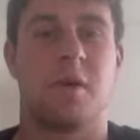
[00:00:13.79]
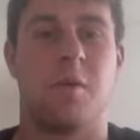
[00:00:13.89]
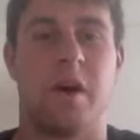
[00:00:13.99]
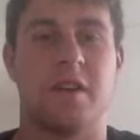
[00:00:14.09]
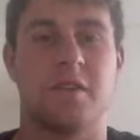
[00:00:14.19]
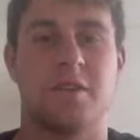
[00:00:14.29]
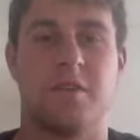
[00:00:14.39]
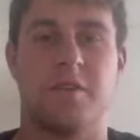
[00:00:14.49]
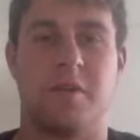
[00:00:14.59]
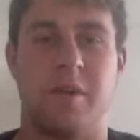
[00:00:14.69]
1 and
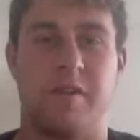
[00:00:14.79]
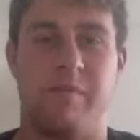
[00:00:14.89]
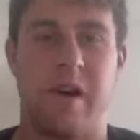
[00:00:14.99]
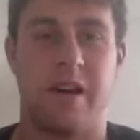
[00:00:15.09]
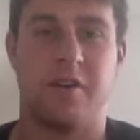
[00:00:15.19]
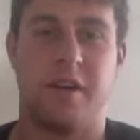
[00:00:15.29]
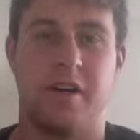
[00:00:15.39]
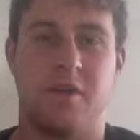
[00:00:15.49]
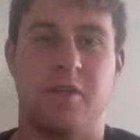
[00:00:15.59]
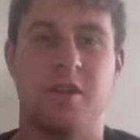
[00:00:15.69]
2 for a bit of background
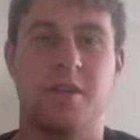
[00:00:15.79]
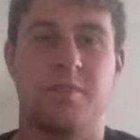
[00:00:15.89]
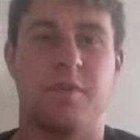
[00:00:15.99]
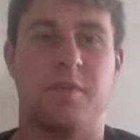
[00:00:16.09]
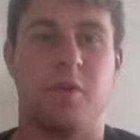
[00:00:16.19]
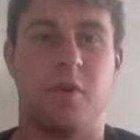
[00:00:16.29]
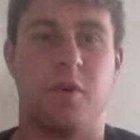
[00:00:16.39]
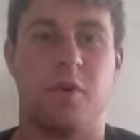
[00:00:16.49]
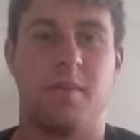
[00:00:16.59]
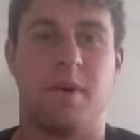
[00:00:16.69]
knowledge
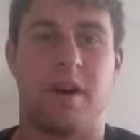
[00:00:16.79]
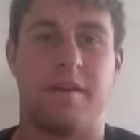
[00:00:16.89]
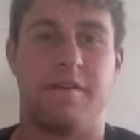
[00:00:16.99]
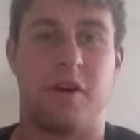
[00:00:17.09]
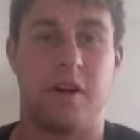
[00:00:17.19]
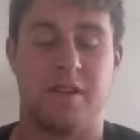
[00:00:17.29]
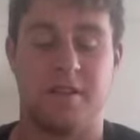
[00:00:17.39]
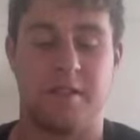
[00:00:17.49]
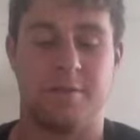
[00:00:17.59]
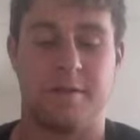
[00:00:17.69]
before my final
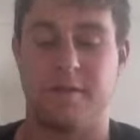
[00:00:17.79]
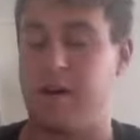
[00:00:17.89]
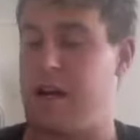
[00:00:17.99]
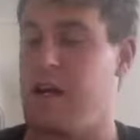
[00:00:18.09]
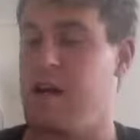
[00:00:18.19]
assessment 3.